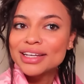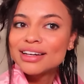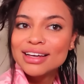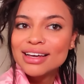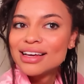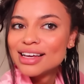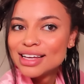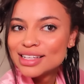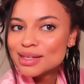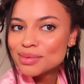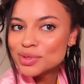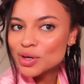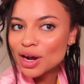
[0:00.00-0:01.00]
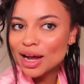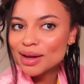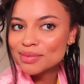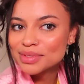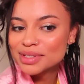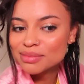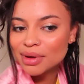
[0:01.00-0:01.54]
mean subscribe
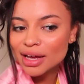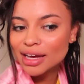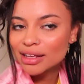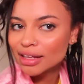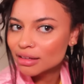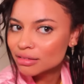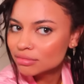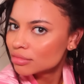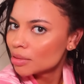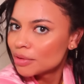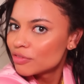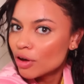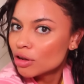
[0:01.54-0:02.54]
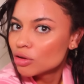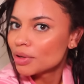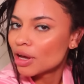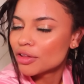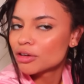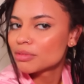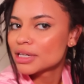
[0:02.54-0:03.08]
to my like I mean, follow me
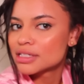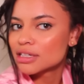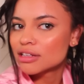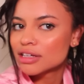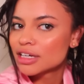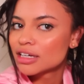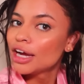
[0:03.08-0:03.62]
on there basically.